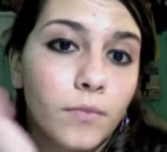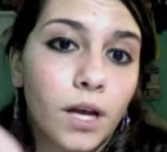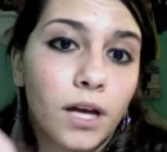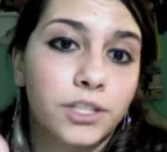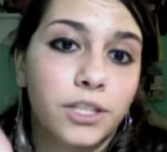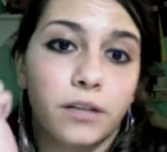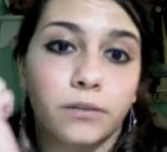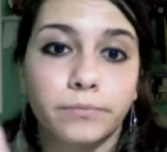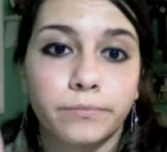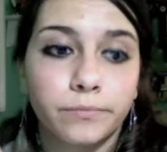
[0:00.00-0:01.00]
eyeshadow
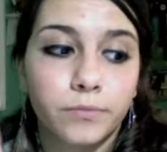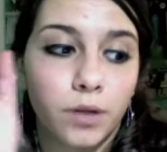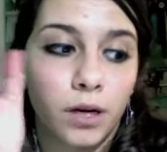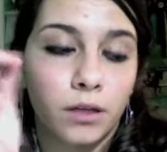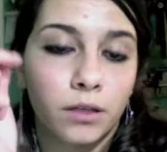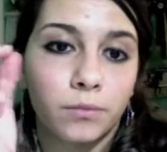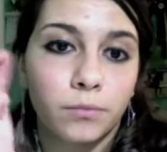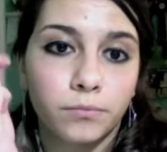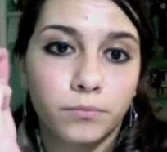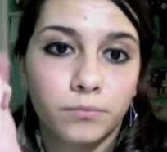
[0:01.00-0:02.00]
on a
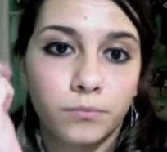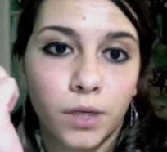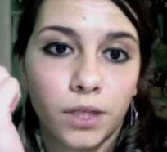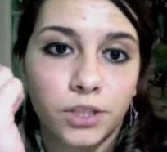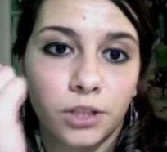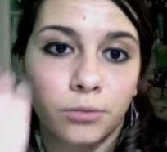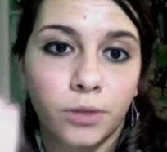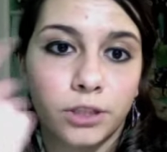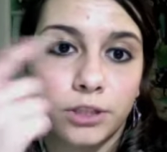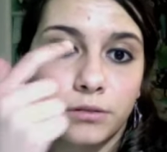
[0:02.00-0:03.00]
eyeshadow
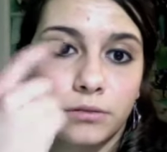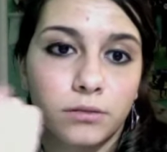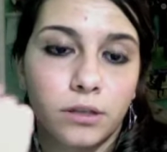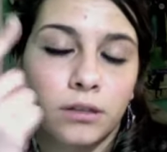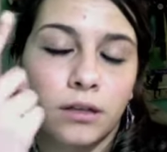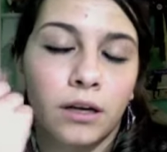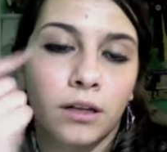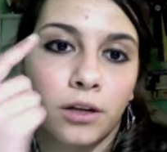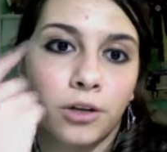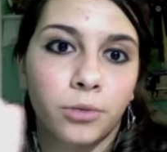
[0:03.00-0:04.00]
brush,
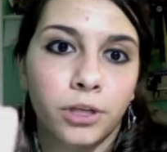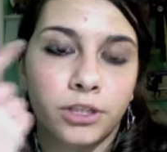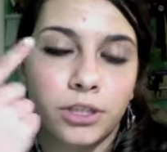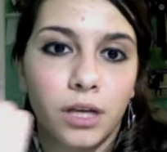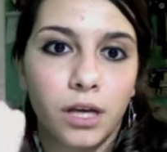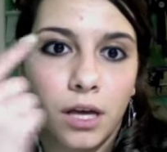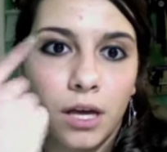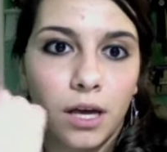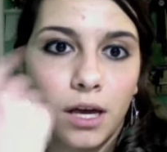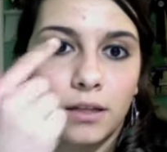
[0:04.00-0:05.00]
eyeliner brush,
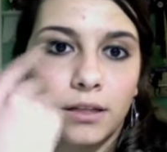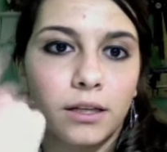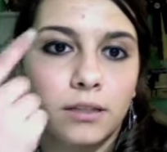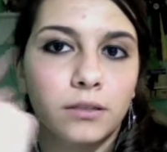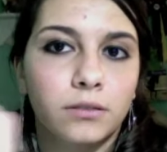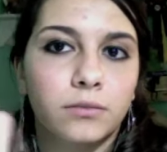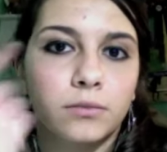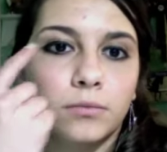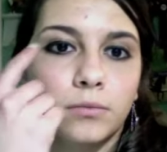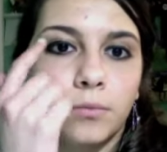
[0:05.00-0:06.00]
and then
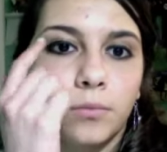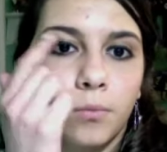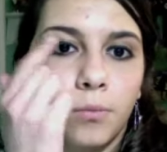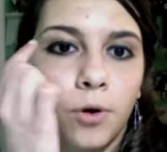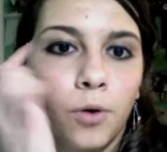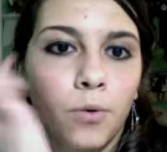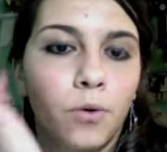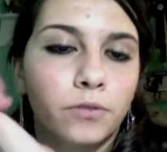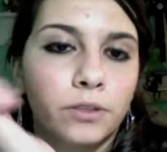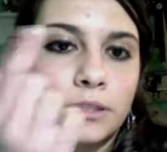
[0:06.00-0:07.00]
go
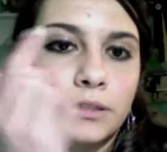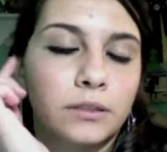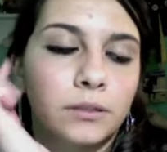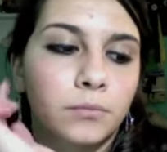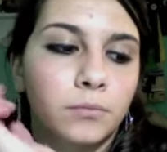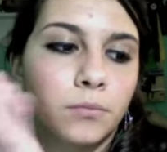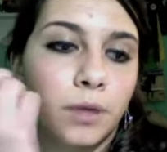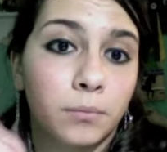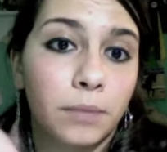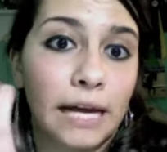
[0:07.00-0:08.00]
over it in
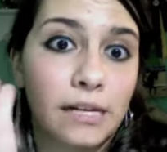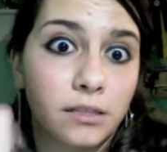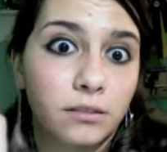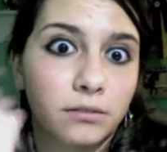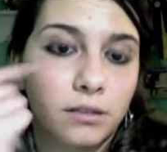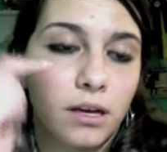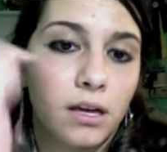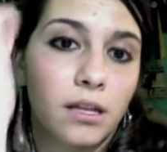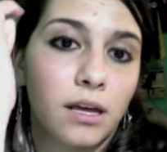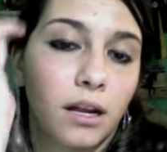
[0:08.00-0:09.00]
like black,
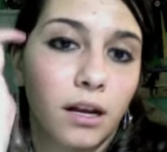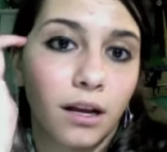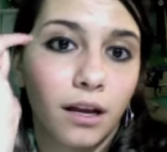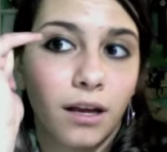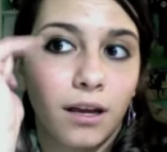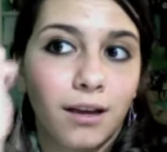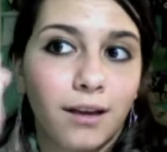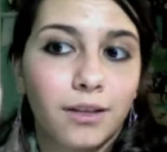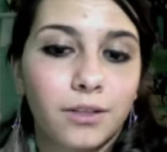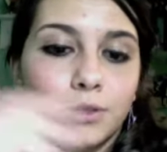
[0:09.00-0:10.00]
and then
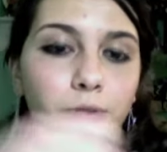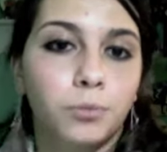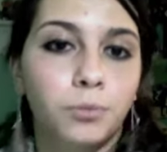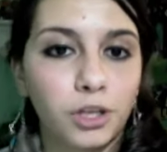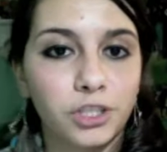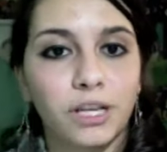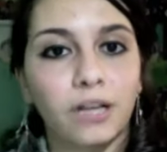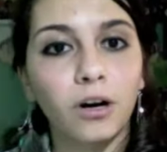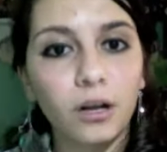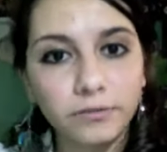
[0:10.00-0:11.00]
you brush that
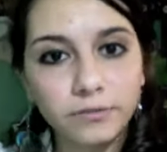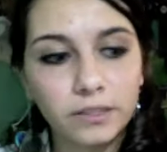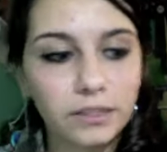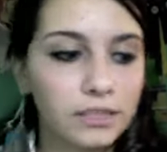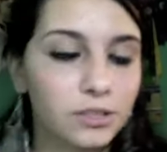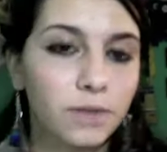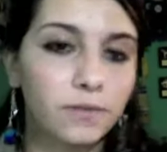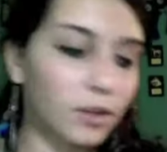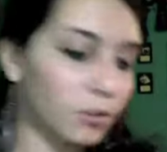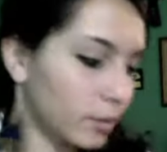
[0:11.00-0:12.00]
off. Unless you have
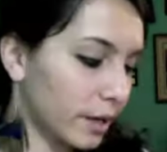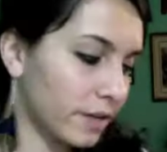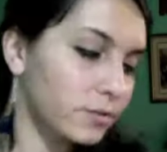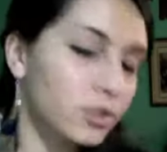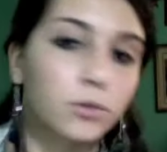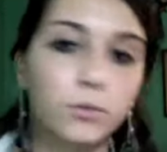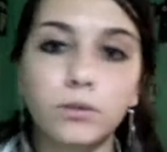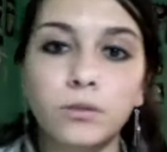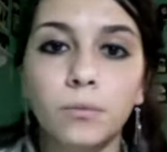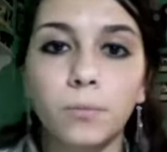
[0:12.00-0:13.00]
another one, I have two,
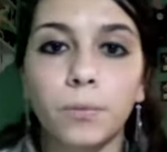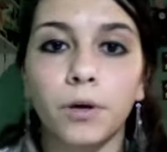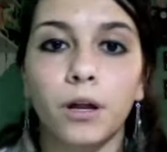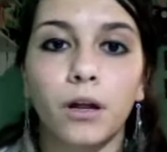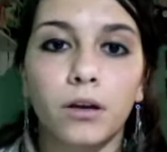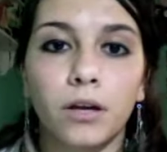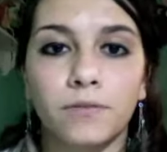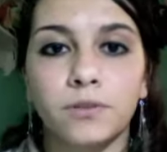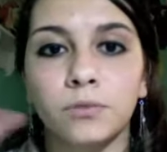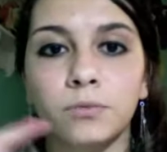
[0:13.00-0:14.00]
but I have
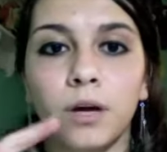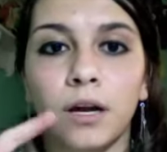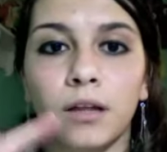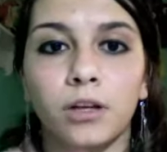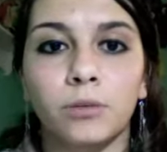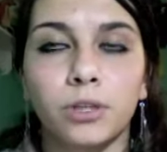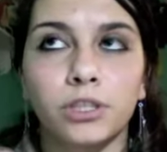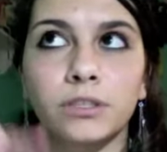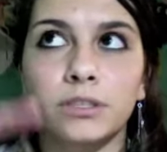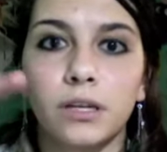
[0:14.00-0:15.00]
two eyeliner
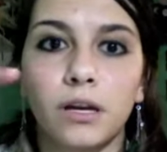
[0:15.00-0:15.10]
brushes.